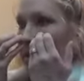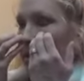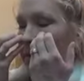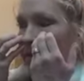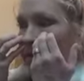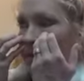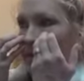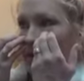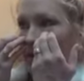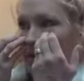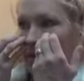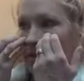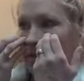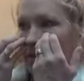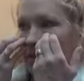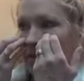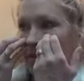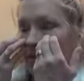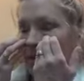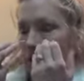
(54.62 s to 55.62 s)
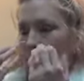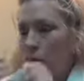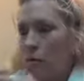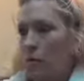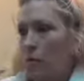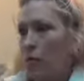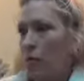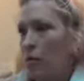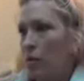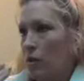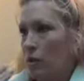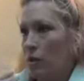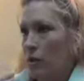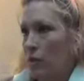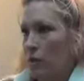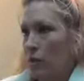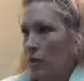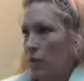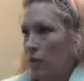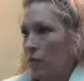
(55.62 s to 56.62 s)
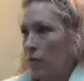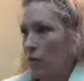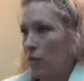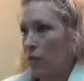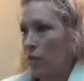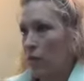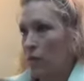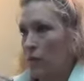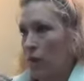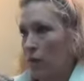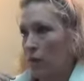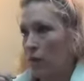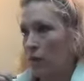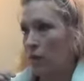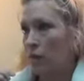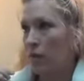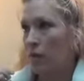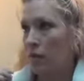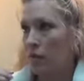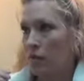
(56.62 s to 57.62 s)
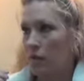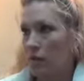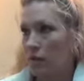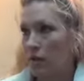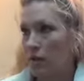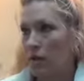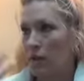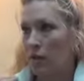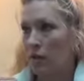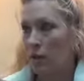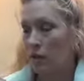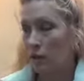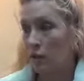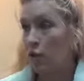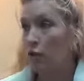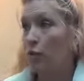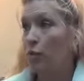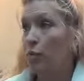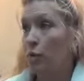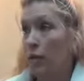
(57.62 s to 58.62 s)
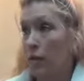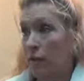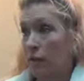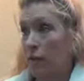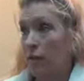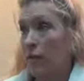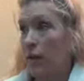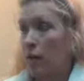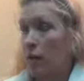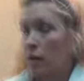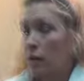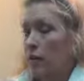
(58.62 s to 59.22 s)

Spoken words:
up in here. I feel like I'm almost always breathing through my mouth to get a good breath of air.